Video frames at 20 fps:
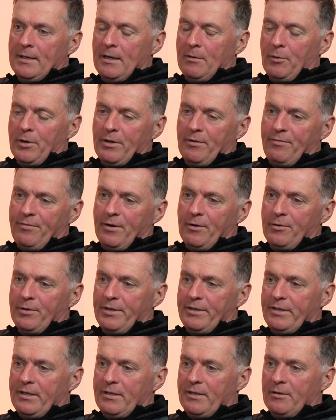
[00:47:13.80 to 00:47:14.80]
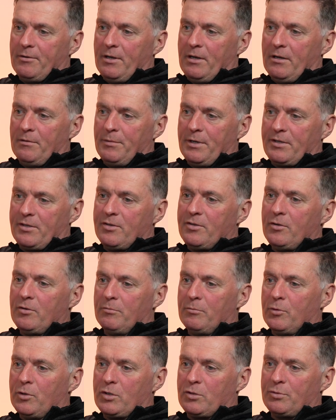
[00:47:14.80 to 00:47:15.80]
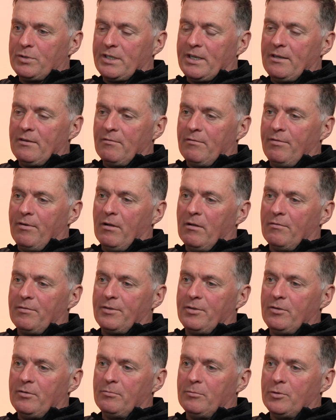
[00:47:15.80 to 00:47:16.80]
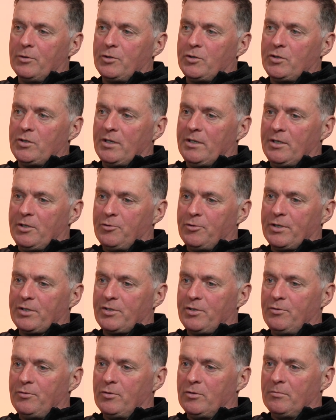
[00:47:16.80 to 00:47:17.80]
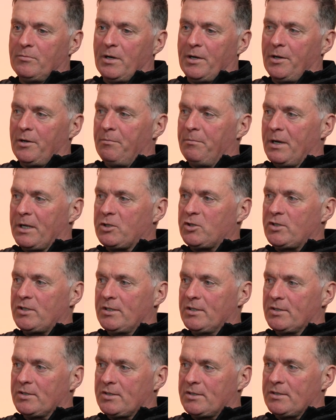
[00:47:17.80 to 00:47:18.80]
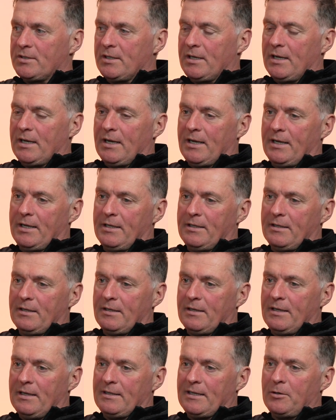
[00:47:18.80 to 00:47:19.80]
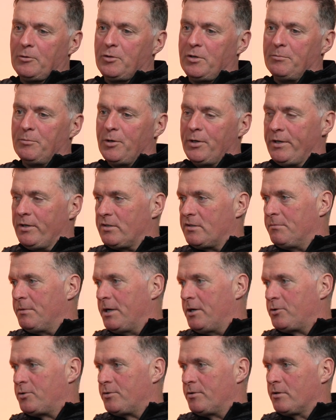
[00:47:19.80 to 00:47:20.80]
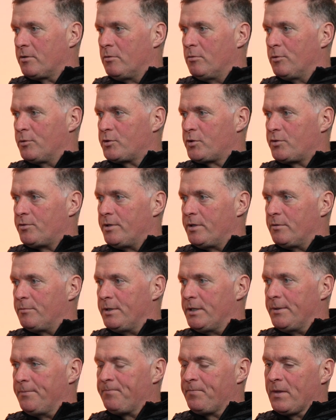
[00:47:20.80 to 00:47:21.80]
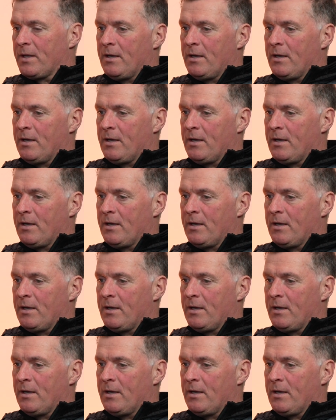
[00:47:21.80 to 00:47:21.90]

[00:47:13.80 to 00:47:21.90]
And what I found I did down in Limerick too much was get involved too much in the dressing room and on match days, and that undermines the manager and coach straight away.